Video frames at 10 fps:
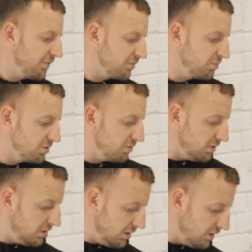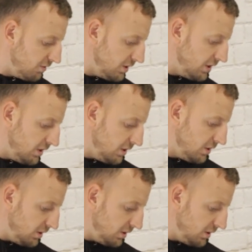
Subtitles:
Have some Sunday dinner and that.